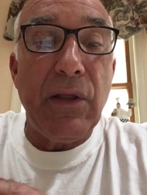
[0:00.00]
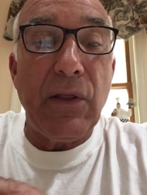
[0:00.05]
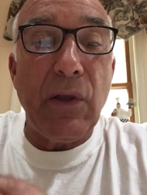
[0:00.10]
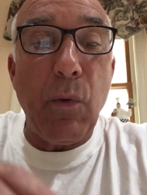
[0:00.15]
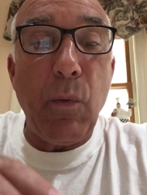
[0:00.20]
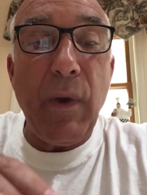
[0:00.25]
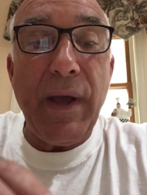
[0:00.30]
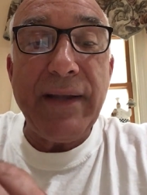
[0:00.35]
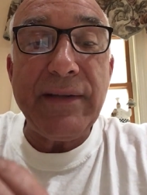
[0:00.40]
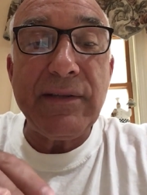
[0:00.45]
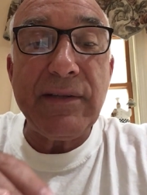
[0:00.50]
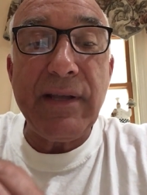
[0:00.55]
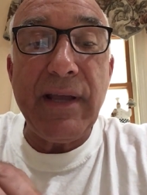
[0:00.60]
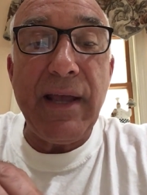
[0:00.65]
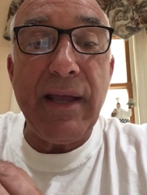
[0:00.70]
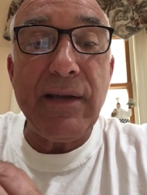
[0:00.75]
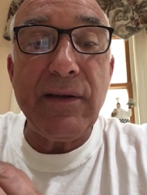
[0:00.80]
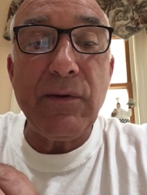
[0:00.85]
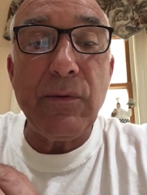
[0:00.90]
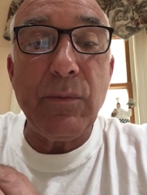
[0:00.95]
The west
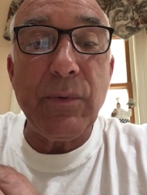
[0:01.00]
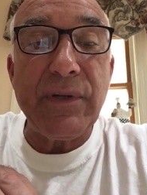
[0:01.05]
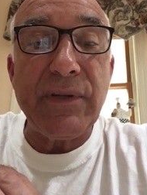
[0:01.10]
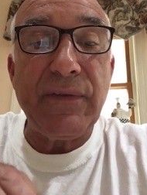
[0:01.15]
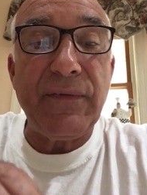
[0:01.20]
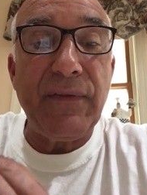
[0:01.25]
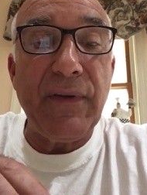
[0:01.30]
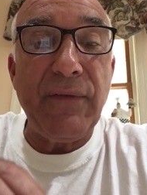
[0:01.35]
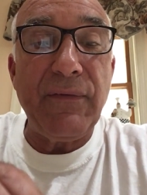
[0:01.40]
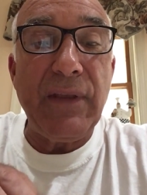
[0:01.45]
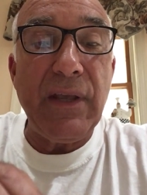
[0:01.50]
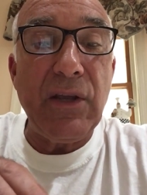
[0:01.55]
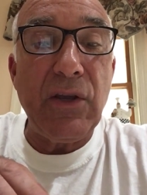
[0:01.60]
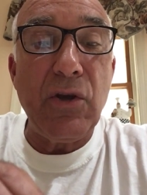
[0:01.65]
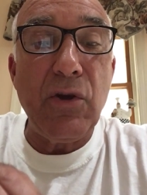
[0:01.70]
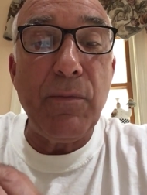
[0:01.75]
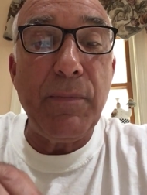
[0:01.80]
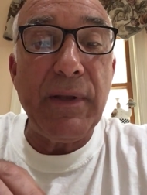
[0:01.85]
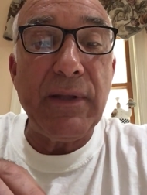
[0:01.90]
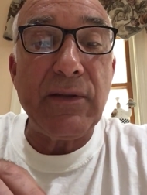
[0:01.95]
end was 50
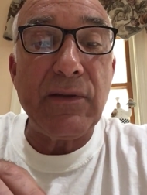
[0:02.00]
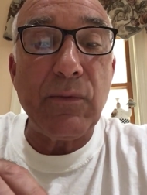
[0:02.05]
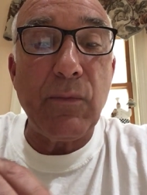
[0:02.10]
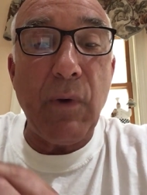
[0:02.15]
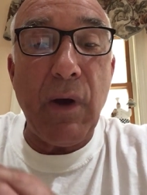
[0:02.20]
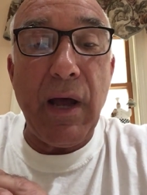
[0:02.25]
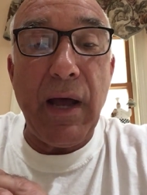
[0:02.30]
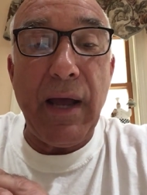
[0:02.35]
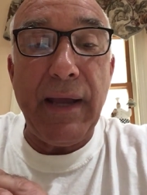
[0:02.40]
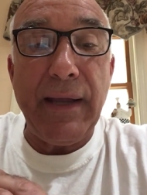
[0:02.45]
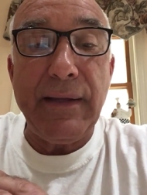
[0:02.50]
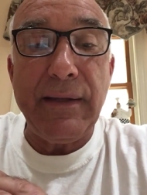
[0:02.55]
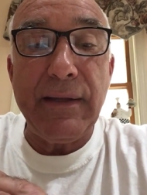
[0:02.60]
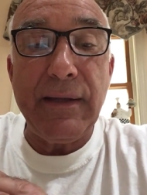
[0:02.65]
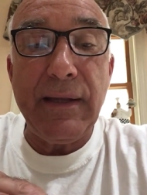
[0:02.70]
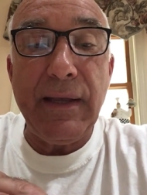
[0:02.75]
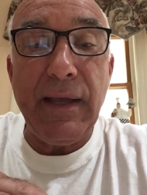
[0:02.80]
cubits wide